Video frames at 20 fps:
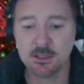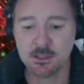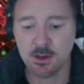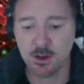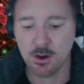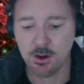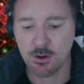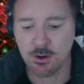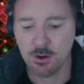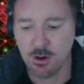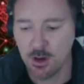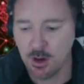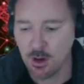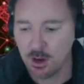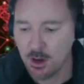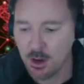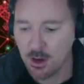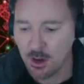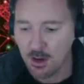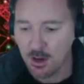So
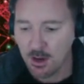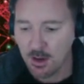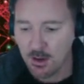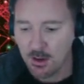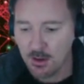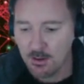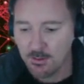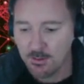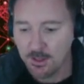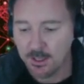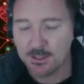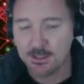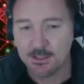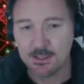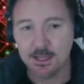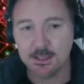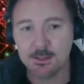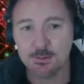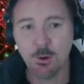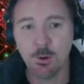
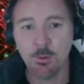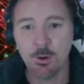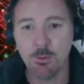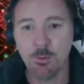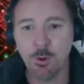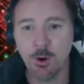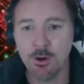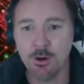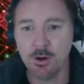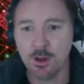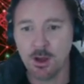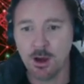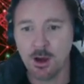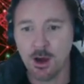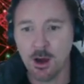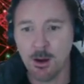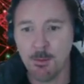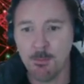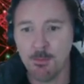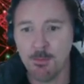that's what we want
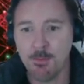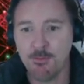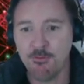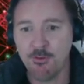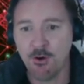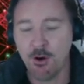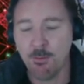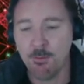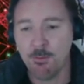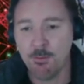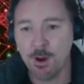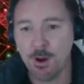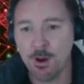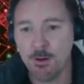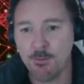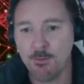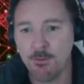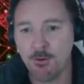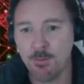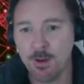
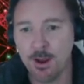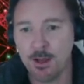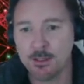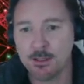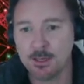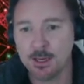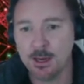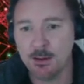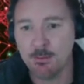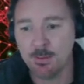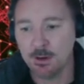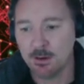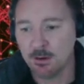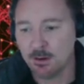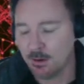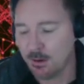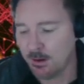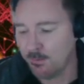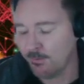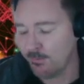from our team
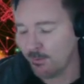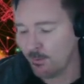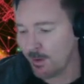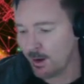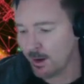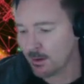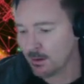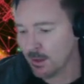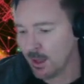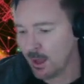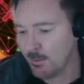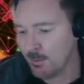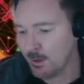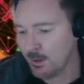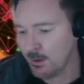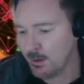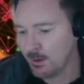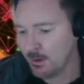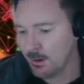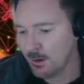and from our club.
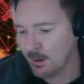And